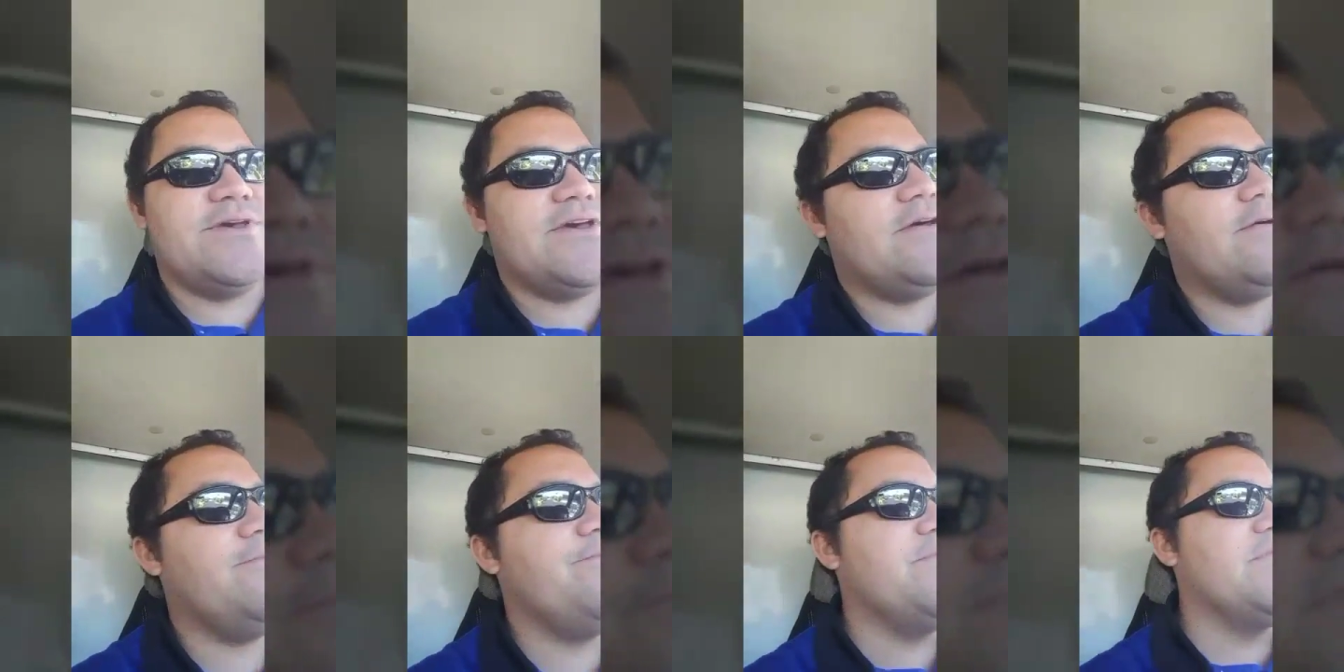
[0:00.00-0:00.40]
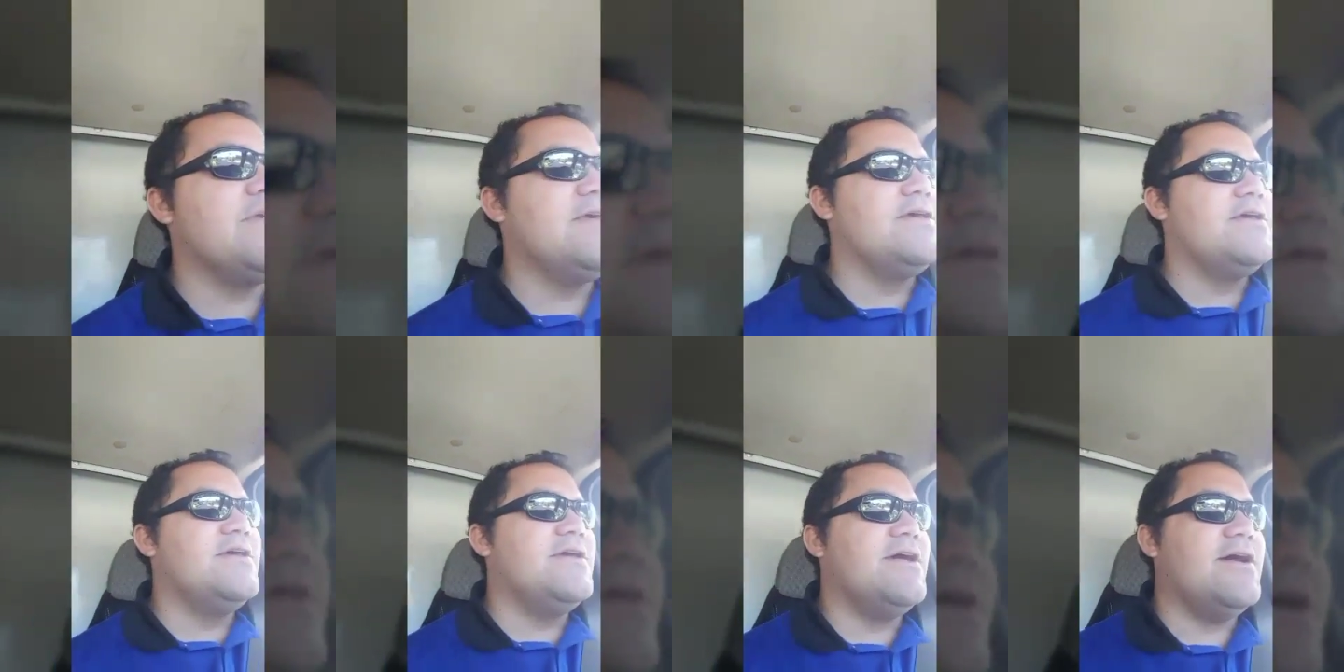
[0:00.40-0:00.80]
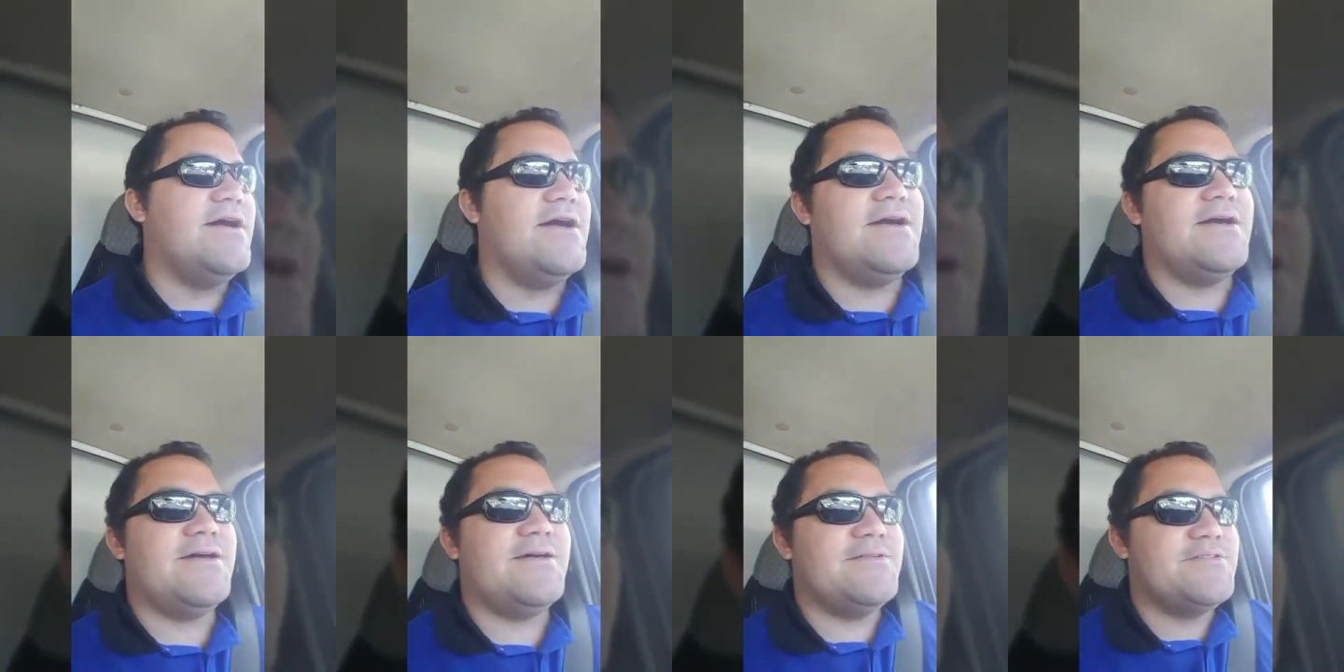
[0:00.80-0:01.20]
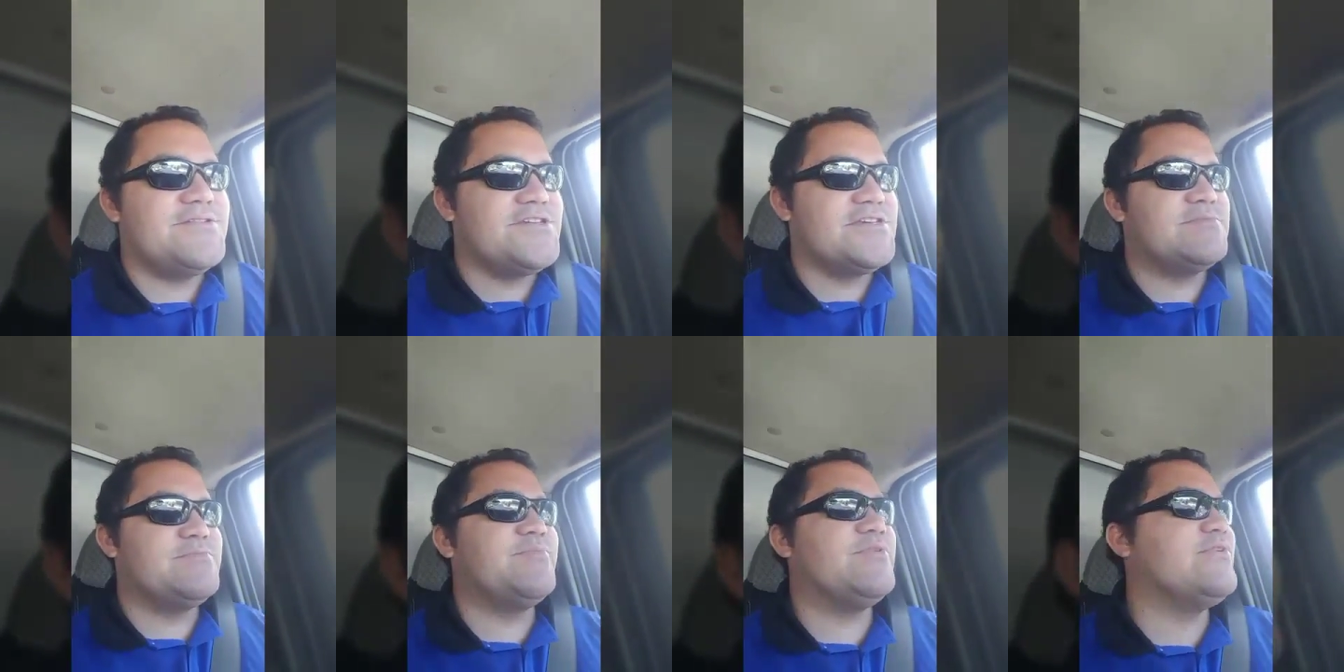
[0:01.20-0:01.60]
Bell.
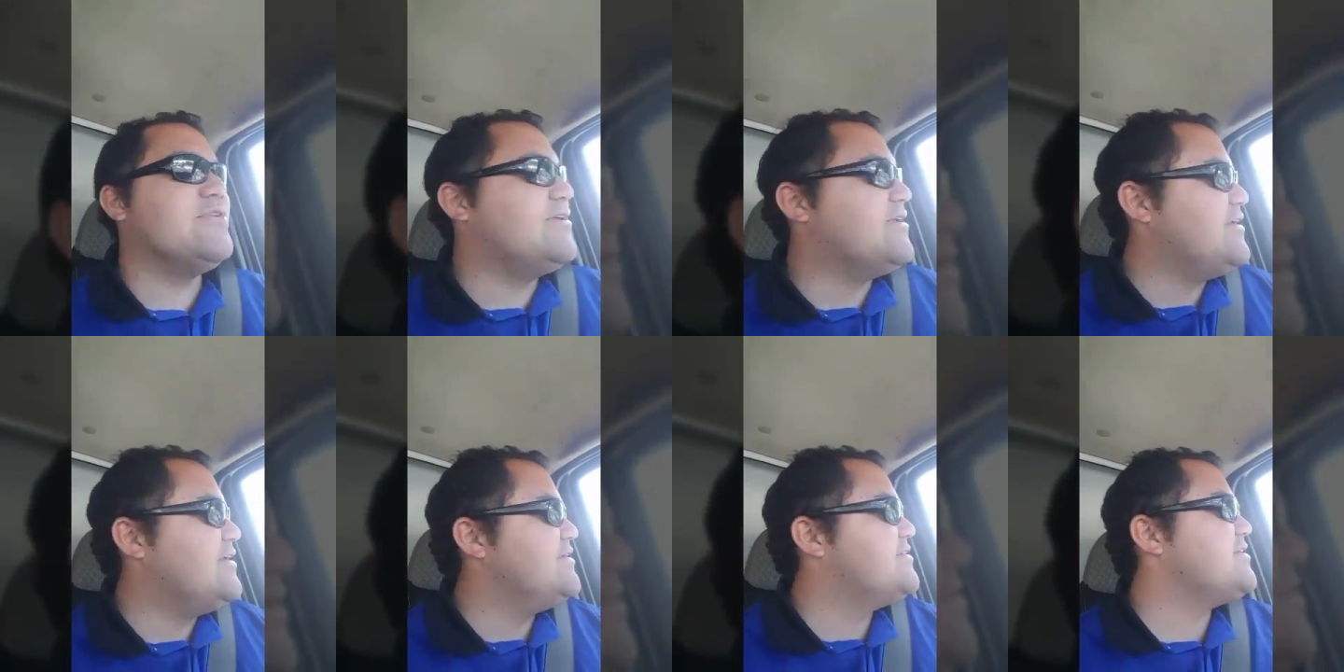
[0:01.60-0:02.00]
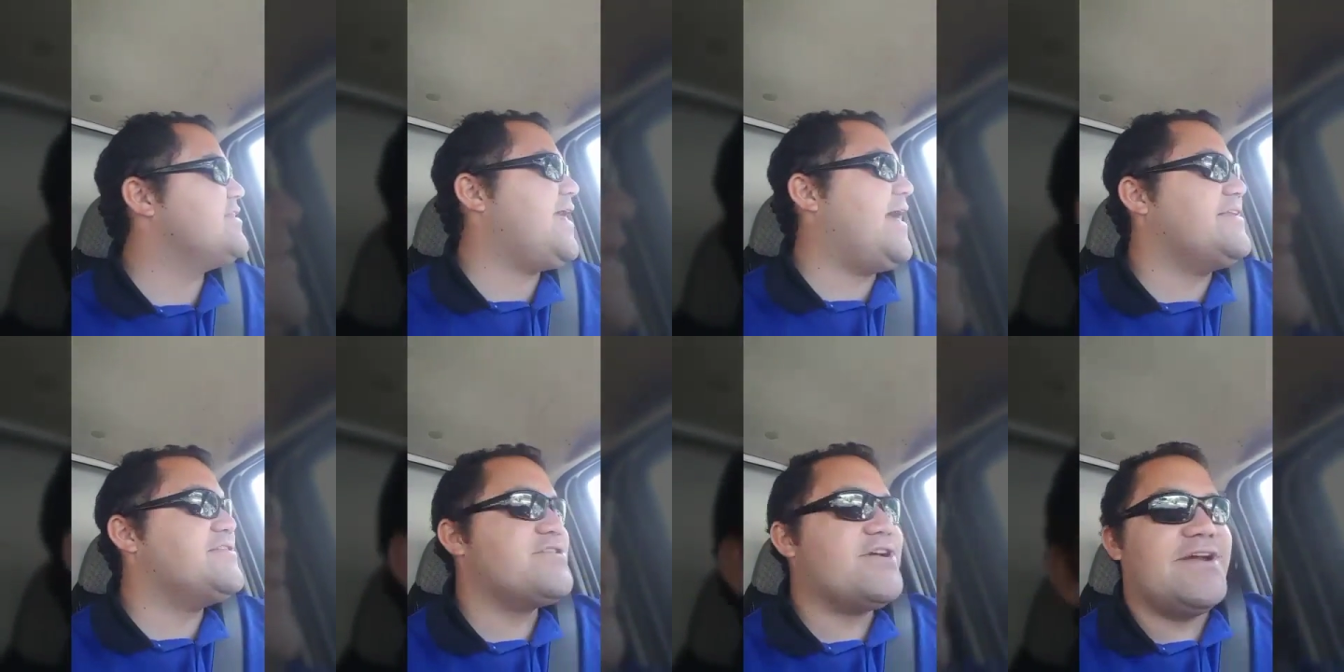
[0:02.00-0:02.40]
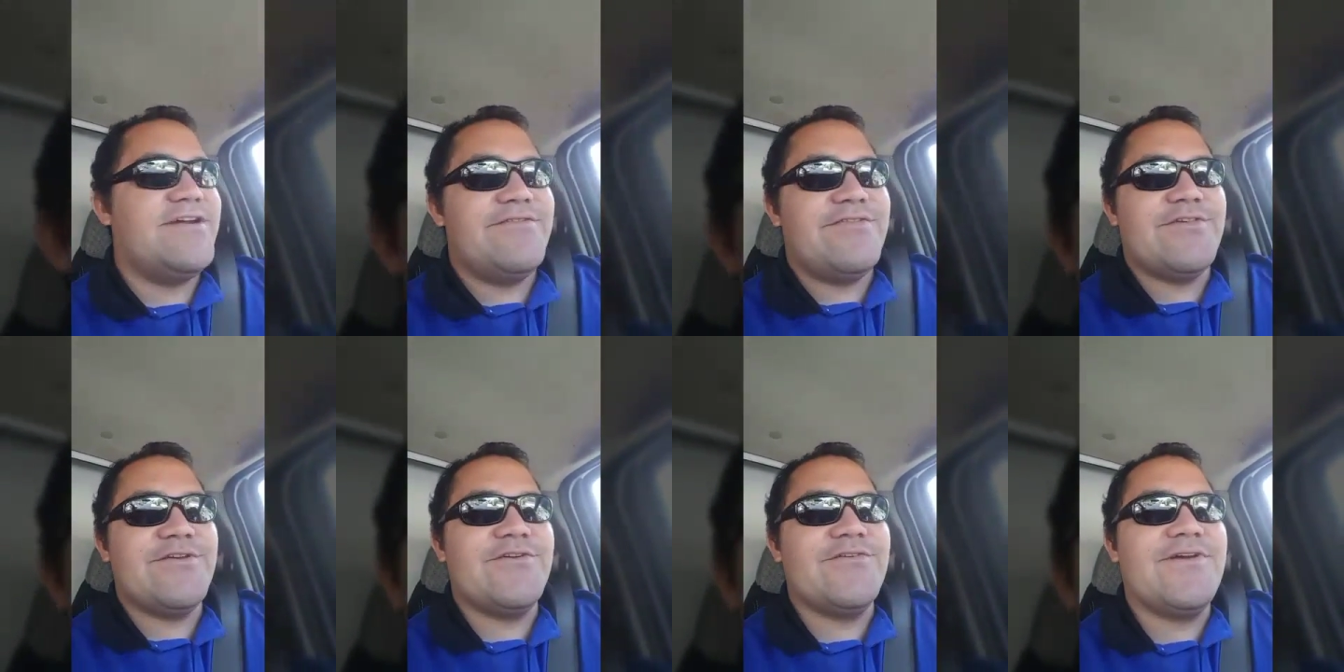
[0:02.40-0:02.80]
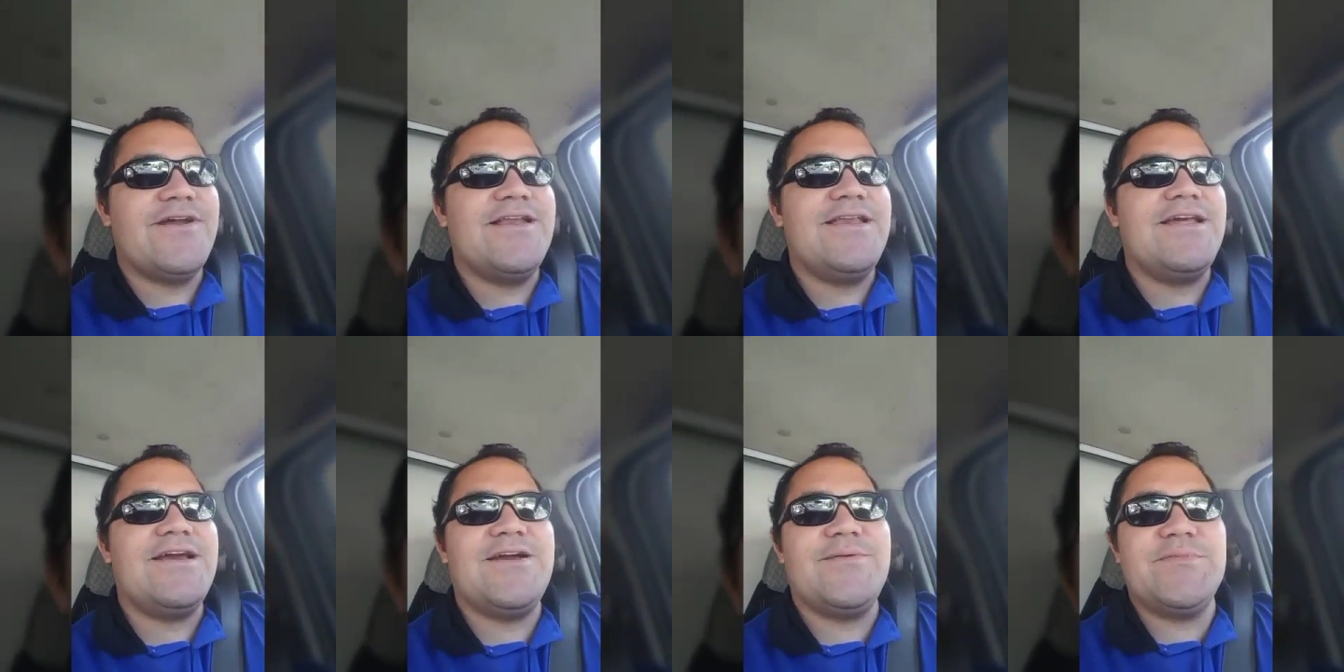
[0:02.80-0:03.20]
Just pulling into that drive-thru right now.